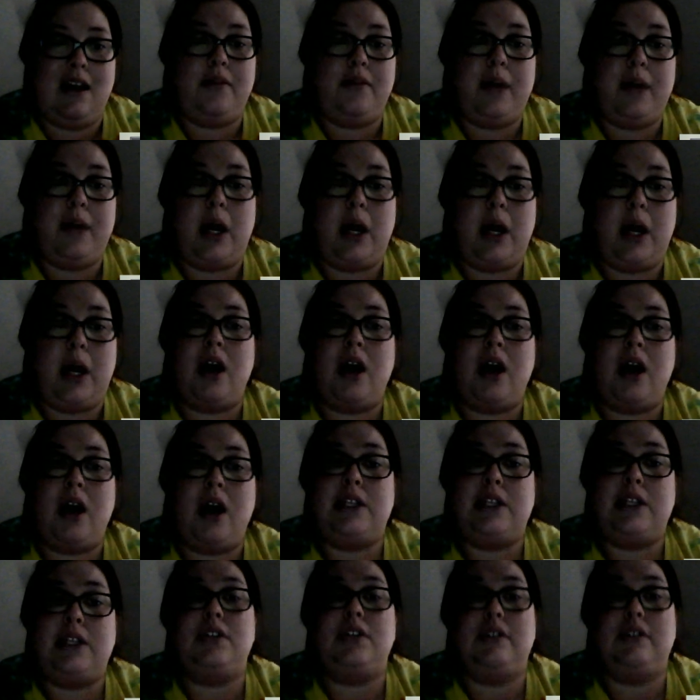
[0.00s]
There are
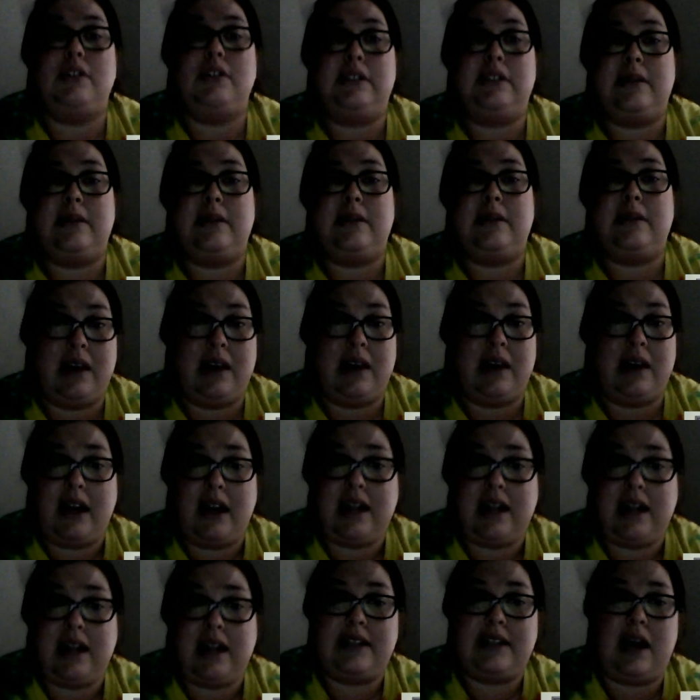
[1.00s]
additional
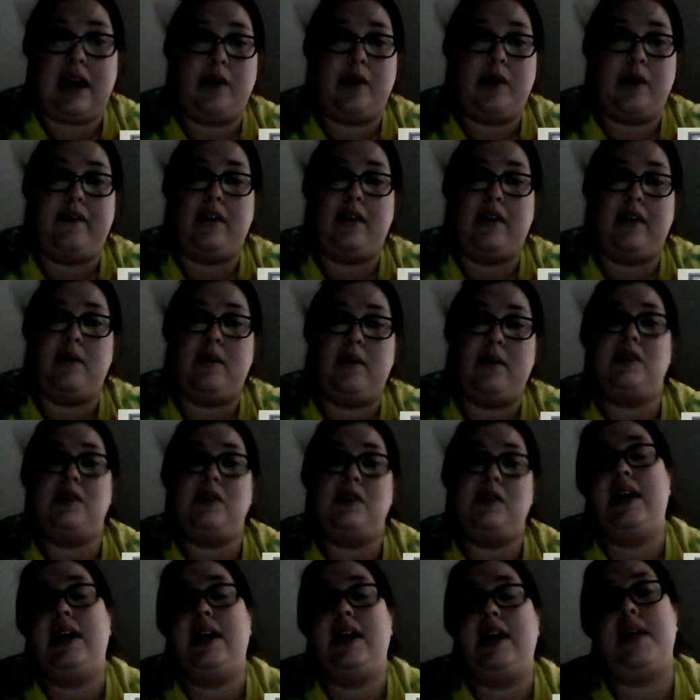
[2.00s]
similarities, however,
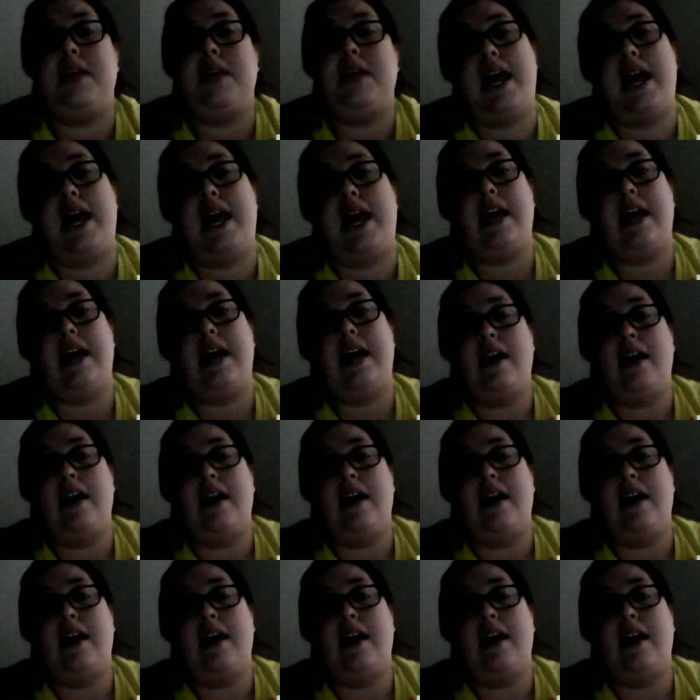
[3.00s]
between ABA